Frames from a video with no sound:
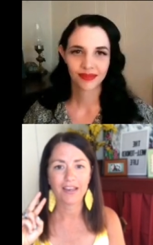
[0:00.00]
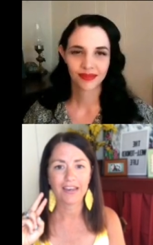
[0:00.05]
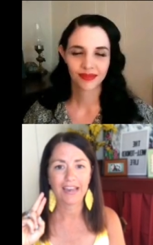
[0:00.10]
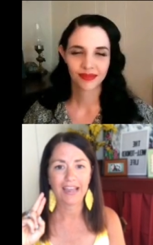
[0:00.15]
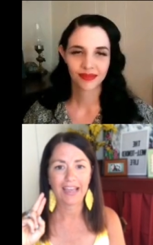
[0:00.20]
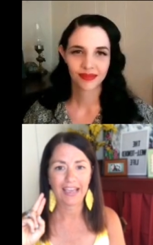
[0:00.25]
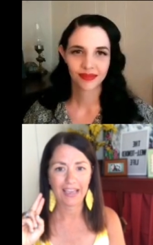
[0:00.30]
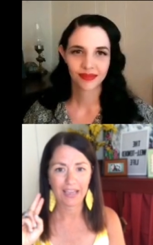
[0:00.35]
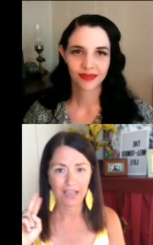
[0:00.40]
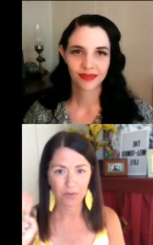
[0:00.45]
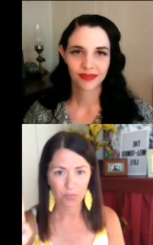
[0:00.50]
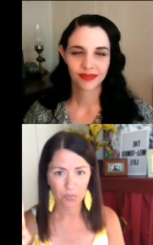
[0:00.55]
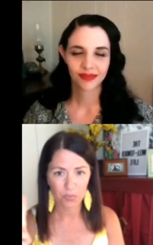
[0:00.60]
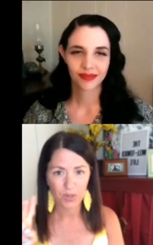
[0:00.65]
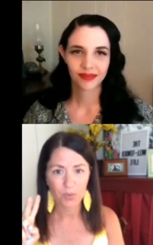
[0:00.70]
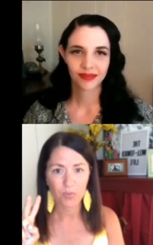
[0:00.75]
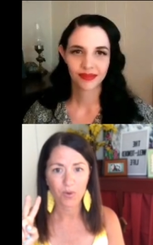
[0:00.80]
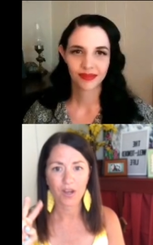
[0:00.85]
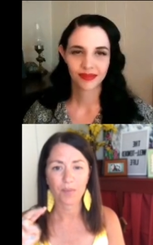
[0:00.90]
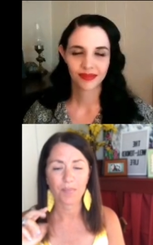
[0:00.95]
Speaker 1: we want to
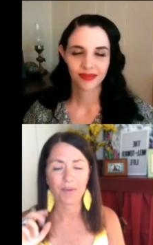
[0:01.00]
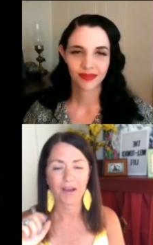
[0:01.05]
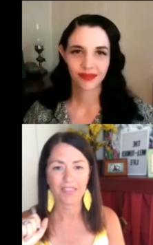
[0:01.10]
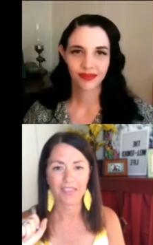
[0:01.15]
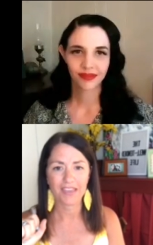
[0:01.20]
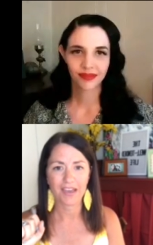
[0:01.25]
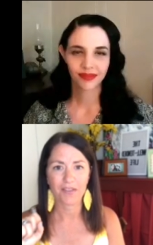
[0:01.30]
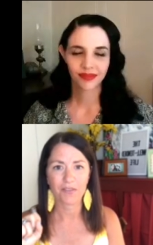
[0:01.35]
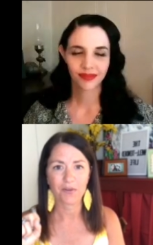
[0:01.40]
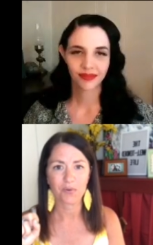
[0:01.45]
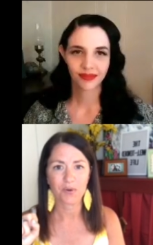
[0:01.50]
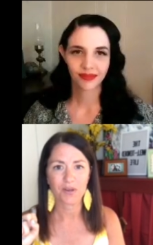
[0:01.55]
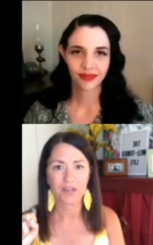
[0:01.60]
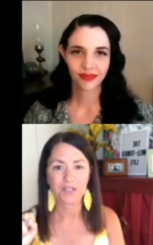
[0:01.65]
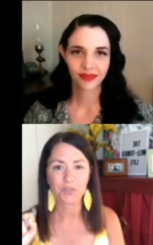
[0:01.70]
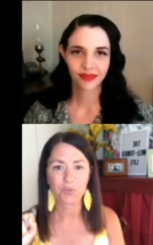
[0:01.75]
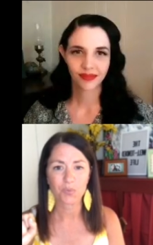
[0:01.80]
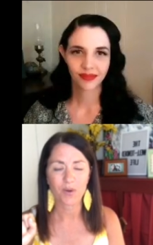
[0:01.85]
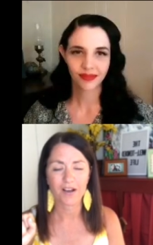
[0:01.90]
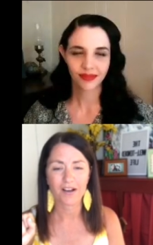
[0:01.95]
buy that one
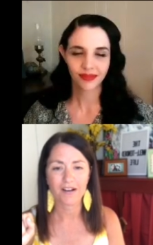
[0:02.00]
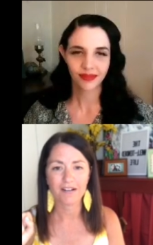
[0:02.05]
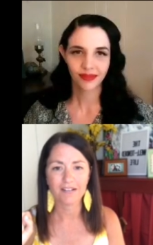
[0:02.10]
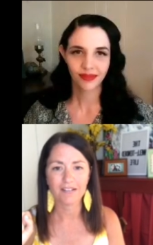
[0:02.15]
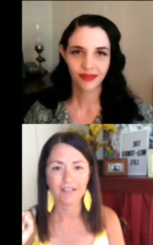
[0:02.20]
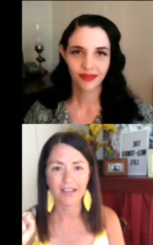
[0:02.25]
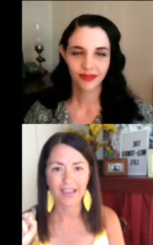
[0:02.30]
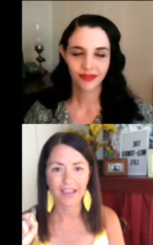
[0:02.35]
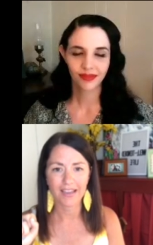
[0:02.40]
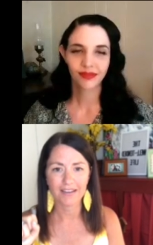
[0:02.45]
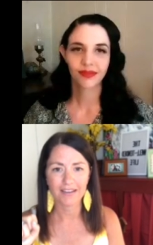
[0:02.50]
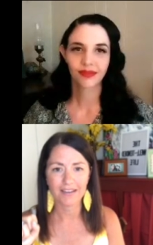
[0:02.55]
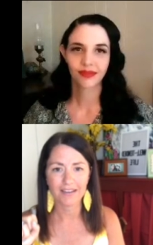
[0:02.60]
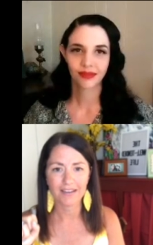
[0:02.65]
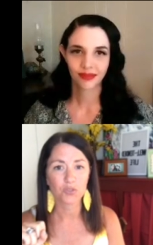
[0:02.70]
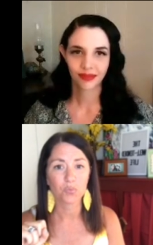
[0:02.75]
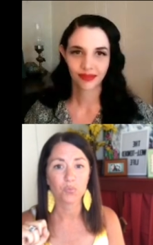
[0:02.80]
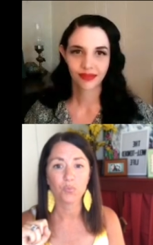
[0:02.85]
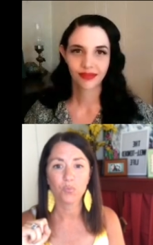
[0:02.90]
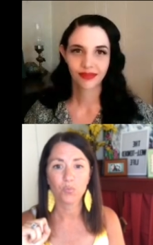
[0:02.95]
and we want to buy the
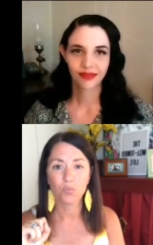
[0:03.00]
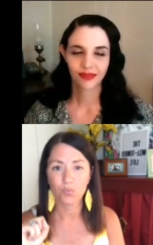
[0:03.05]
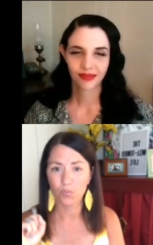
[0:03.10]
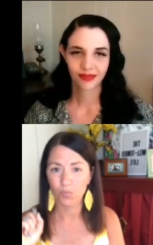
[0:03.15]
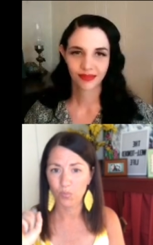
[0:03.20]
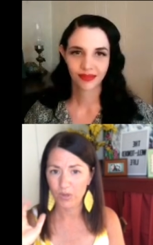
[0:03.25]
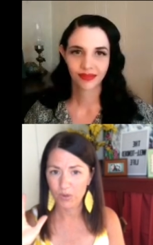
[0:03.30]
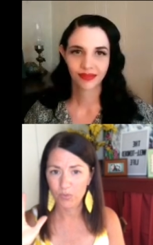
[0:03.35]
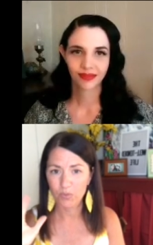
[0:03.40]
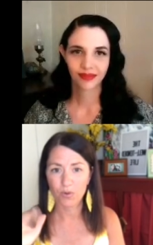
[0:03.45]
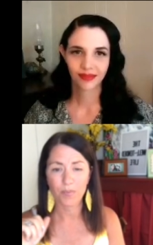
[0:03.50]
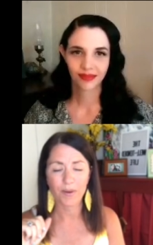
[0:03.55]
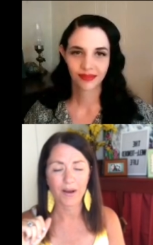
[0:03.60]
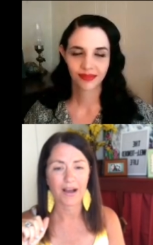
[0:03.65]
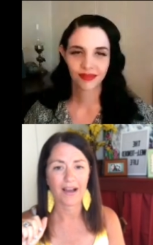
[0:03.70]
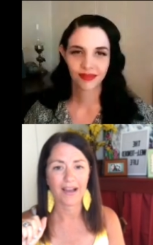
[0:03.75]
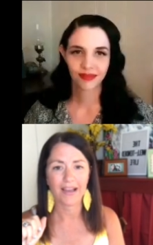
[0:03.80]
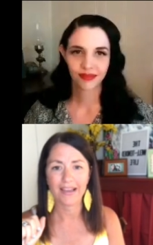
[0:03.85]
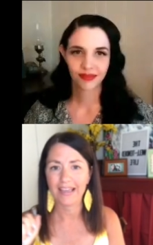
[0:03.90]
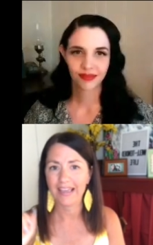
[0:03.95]
other one. We will
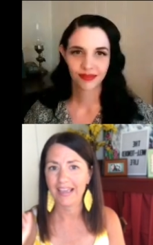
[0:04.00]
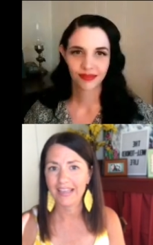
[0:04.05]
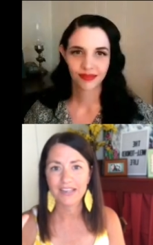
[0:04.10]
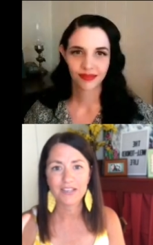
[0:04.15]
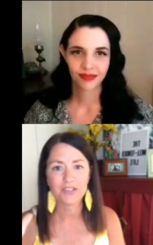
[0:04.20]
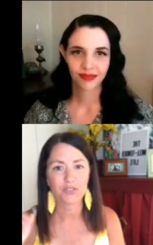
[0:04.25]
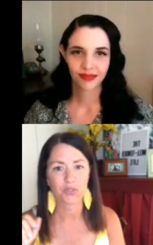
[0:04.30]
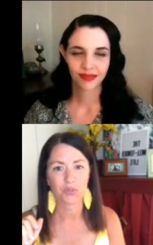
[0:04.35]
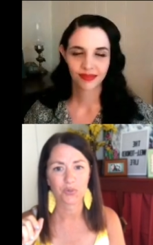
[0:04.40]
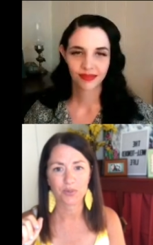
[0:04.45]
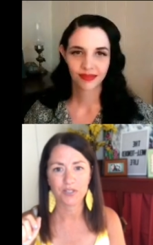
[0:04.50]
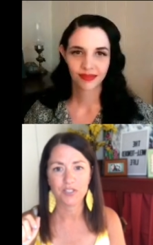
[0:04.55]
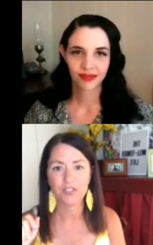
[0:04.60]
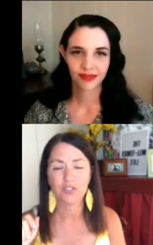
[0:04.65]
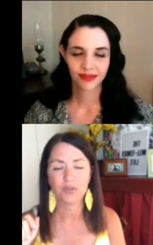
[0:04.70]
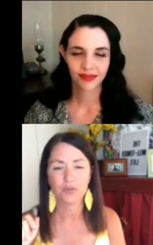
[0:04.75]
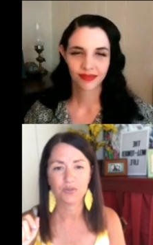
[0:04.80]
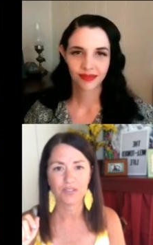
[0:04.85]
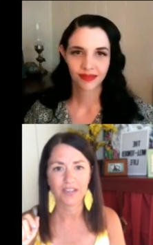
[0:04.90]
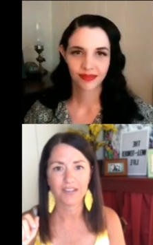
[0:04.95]
buy any stories
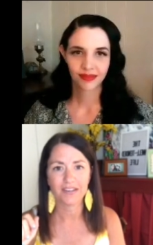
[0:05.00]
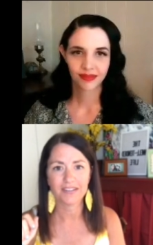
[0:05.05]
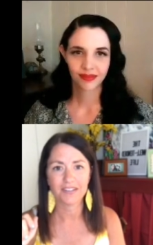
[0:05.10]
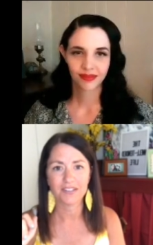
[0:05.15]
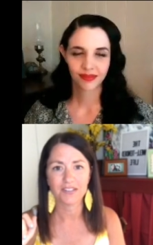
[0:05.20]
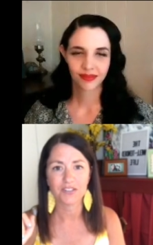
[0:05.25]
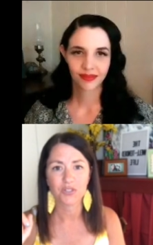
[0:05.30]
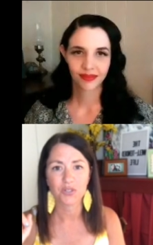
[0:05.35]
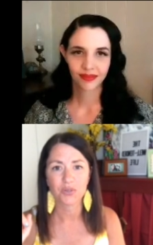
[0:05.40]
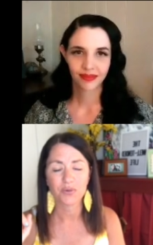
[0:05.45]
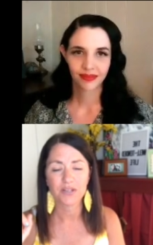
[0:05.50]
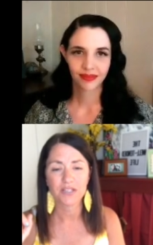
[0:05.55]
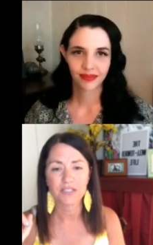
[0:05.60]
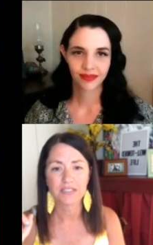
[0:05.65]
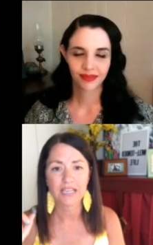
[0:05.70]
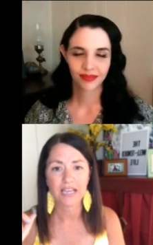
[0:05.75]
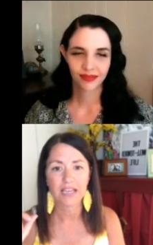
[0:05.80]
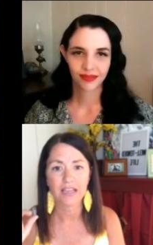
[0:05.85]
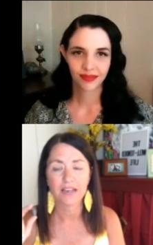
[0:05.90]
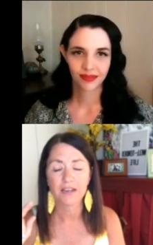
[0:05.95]
you send in to us.
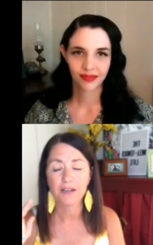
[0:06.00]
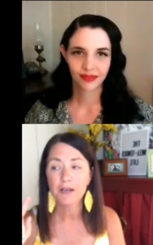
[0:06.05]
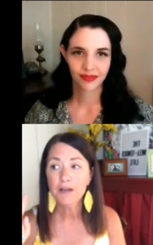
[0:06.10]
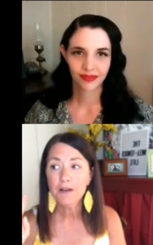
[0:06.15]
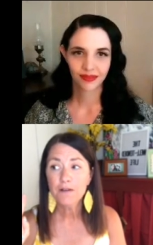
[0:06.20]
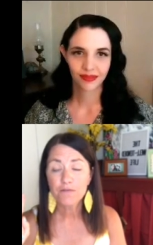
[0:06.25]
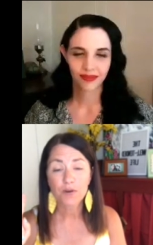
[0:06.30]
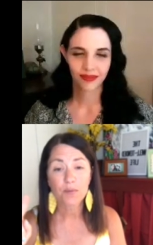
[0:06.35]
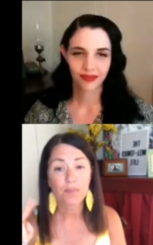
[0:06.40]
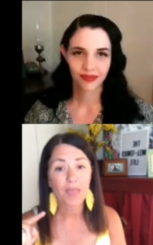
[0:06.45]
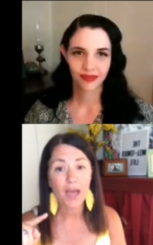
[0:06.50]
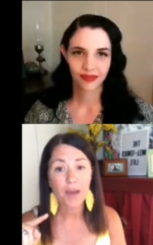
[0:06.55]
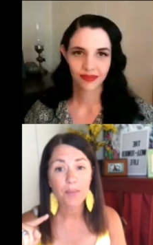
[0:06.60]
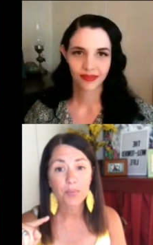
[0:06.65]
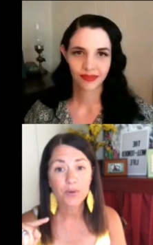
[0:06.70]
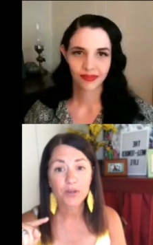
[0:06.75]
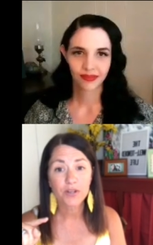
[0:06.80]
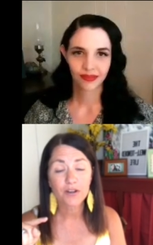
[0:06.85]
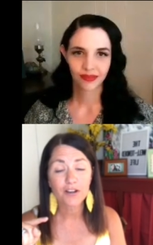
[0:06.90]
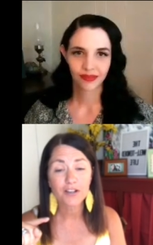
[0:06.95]
And from that
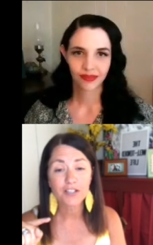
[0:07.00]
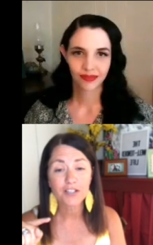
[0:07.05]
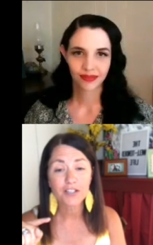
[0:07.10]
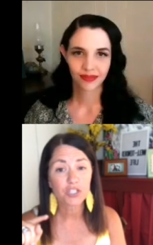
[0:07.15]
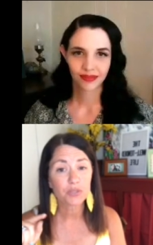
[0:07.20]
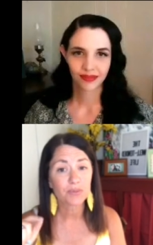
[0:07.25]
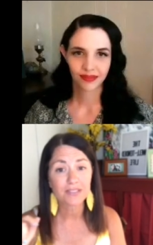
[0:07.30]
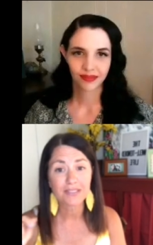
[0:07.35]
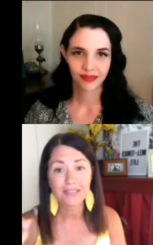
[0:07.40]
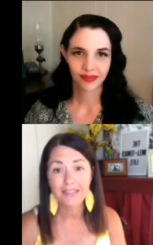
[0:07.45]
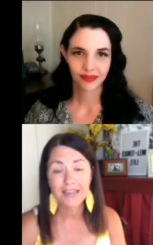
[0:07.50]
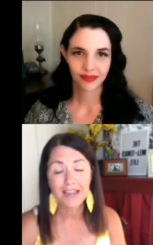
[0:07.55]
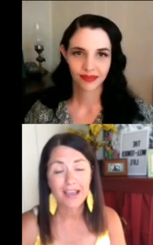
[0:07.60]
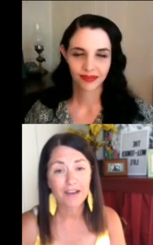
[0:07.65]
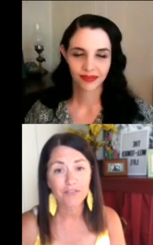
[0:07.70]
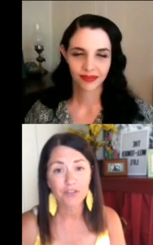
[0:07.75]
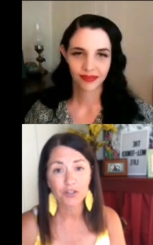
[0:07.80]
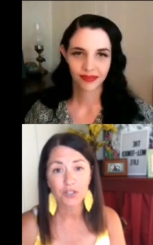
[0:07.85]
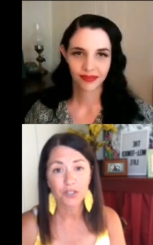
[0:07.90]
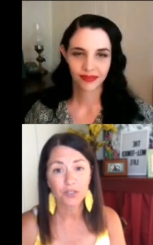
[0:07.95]
point on, she was
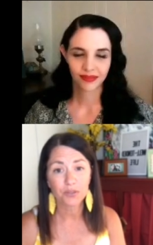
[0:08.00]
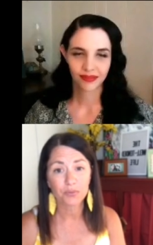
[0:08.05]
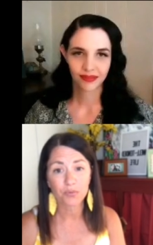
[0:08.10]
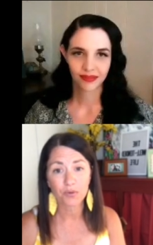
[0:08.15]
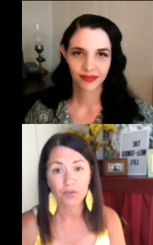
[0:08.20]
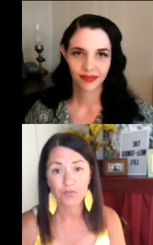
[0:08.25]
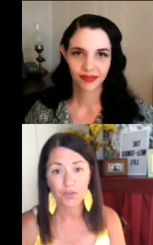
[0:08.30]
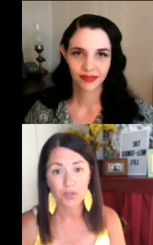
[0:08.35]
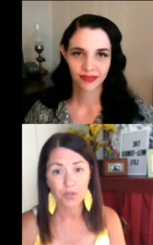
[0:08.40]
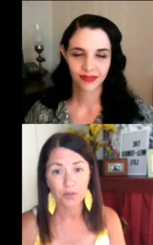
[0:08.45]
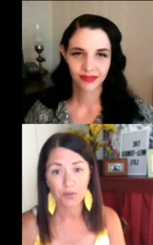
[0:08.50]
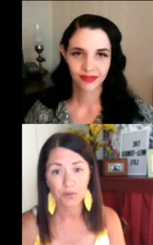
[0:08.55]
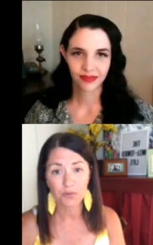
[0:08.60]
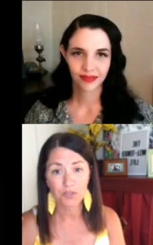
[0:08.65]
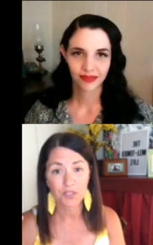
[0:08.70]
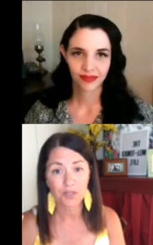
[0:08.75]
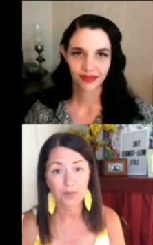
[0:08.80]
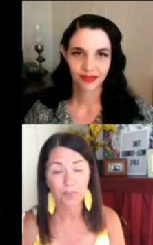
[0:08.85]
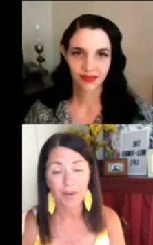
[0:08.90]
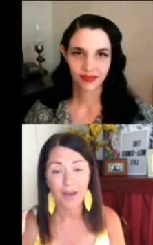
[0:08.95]
never
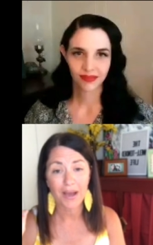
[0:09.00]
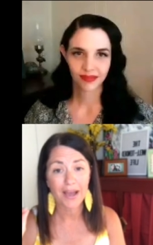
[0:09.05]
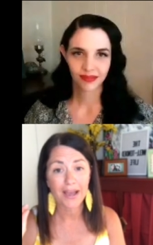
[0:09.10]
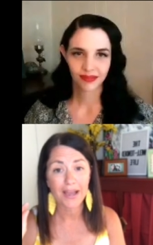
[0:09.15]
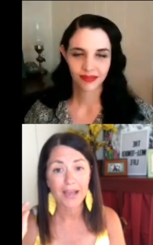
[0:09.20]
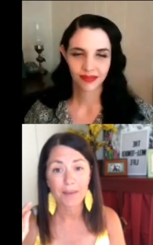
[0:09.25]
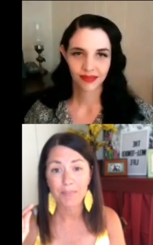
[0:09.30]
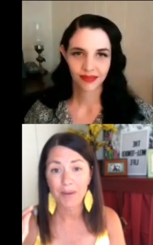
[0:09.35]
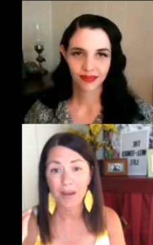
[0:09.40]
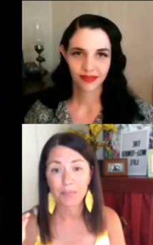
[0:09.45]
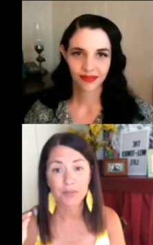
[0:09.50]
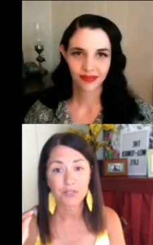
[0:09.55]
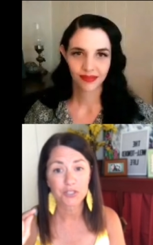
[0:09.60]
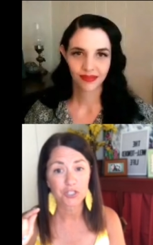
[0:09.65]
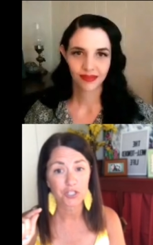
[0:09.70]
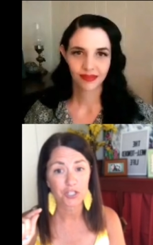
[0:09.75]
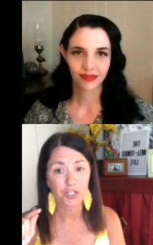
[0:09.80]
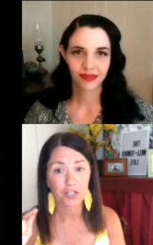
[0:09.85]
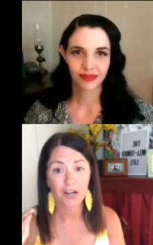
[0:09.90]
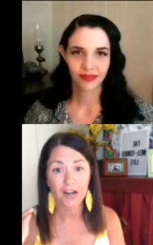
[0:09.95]
refused by a
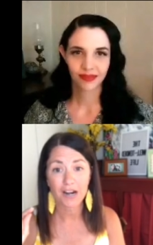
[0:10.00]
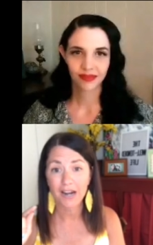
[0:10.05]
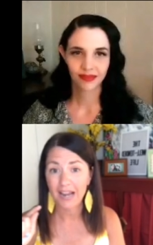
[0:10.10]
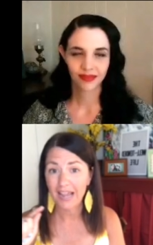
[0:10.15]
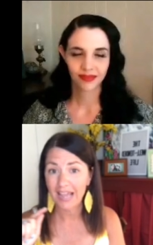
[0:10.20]
publisher,